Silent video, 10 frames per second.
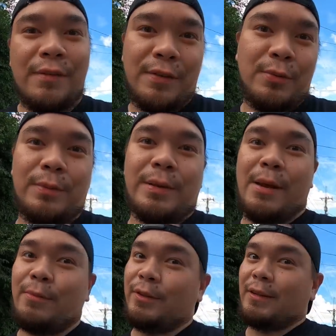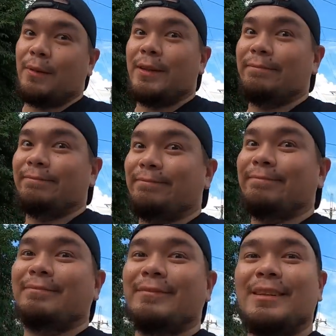driving with Banay Boy segment.
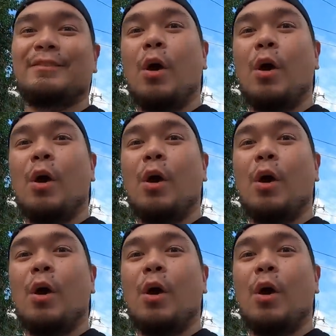Let's